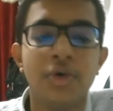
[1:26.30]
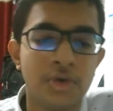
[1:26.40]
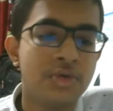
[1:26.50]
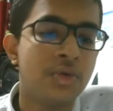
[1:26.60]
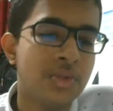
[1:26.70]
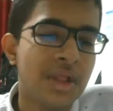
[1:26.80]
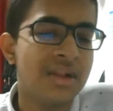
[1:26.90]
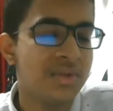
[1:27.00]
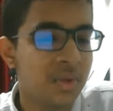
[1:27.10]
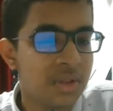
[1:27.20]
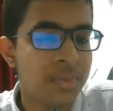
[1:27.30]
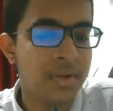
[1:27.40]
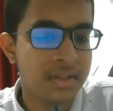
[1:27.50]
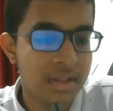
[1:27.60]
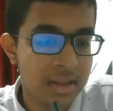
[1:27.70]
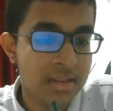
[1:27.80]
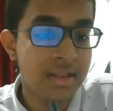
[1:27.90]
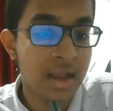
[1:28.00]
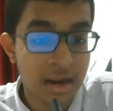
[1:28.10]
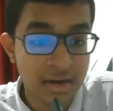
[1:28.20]
So that's only one thing
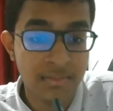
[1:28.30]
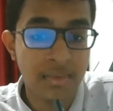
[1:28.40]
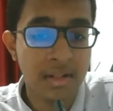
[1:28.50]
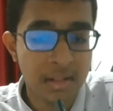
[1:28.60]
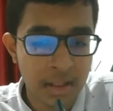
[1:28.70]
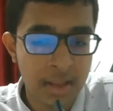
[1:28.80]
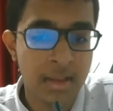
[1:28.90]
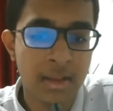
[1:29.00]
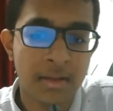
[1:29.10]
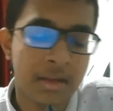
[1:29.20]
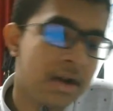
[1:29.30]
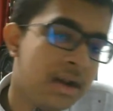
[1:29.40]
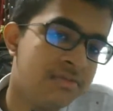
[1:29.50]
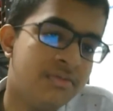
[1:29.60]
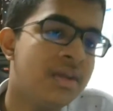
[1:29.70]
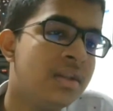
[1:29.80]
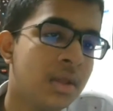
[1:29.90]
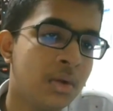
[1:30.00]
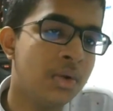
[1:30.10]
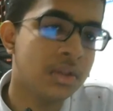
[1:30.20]
that will like defeat
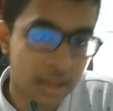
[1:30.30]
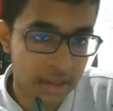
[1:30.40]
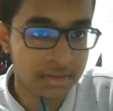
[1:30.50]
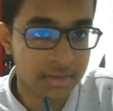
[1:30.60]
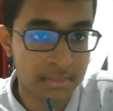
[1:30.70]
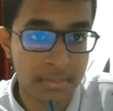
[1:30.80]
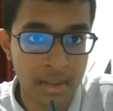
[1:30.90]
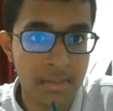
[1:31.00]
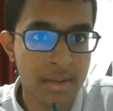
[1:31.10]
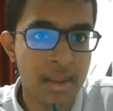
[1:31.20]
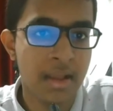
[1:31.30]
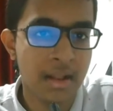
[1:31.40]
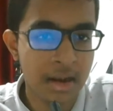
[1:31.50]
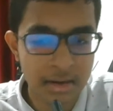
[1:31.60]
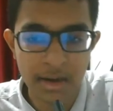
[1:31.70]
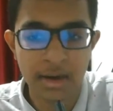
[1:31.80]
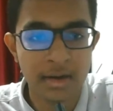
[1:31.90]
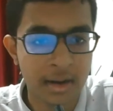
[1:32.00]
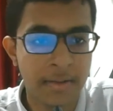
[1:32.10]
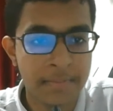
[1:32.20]
the good things, maybe
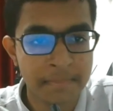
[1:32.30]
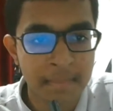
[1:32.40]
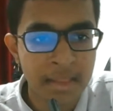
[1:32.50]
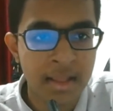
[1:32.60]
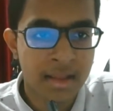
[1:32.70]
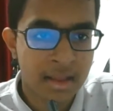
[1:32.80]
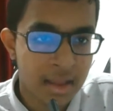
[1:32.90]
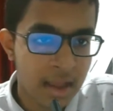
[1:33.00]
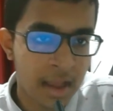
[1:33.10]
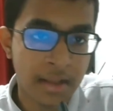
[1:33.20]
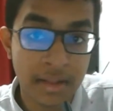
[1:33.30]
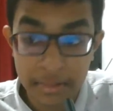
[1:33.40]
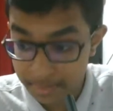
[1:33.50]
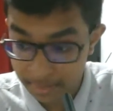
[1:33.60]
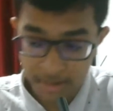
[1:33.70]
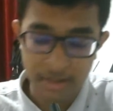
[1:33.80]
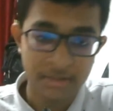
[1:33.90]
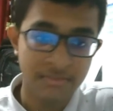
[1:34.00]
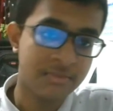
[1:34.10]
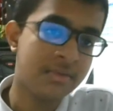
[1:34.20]
little. That
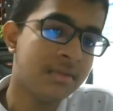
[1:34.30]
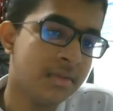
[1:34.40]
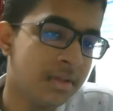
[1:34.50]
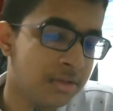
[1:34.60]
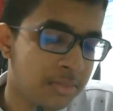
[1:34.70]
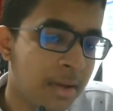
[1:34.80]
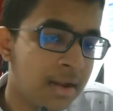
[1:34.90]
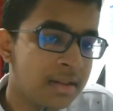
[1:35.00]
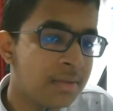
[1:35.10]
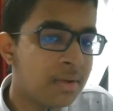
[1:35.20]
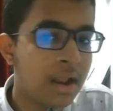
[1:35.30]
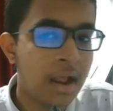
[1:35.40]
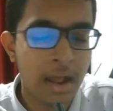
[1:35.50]
this bad thing will